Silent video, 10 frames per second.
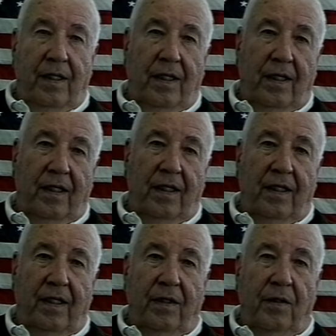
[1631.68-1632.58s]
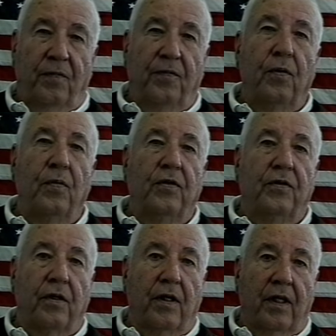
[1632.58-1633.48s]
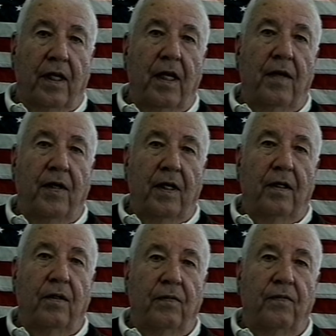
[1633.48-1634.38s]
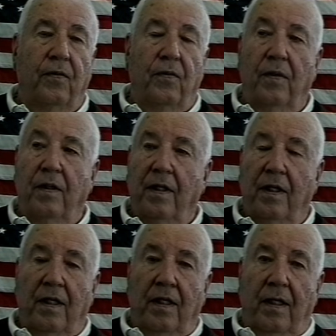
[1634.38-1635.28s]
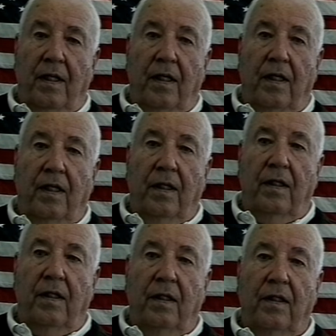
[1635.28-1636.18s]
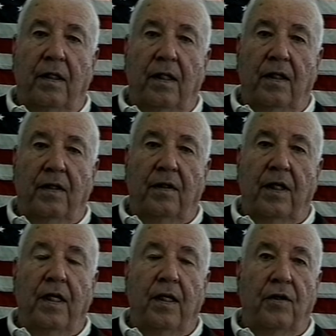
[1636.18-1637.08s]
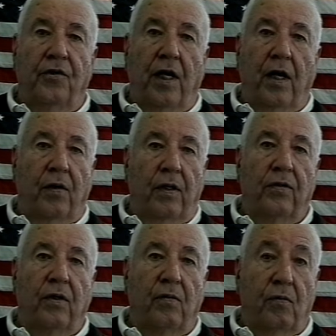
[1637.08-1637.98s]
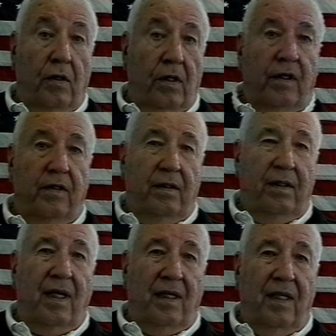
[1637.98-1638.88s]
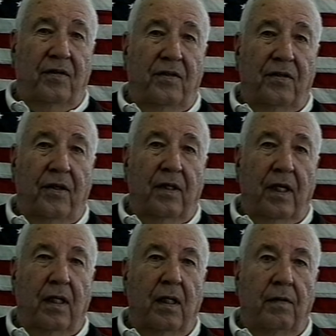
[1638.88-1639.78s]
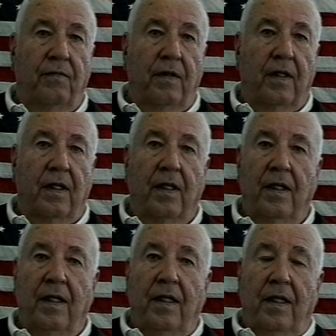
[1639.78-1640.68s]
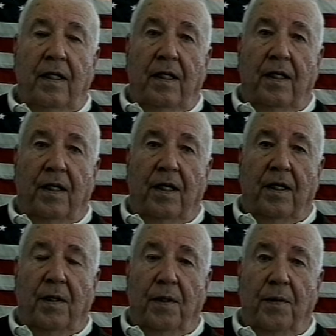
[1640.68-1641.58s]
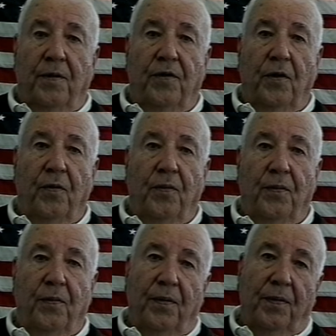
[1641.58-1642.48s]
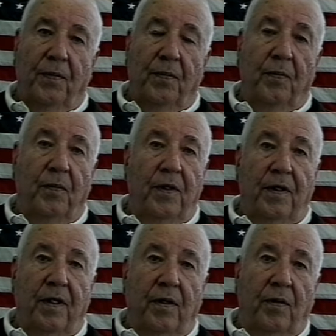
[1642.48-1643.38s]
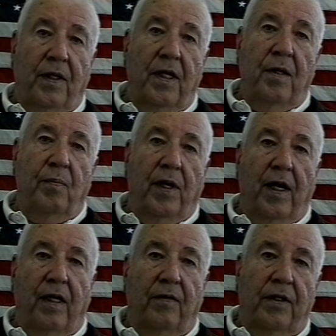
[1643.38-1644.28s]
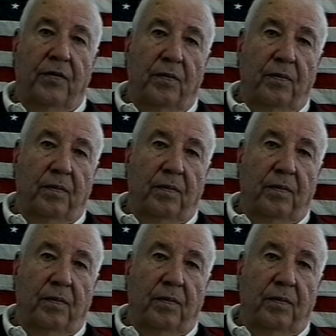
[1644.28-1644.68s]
Uh, the food was good. The Navy had good food. Uh, uh taking a shower in salt water is not necessarily a clean feeling. Uh, so, we, you know, they didn't bother us.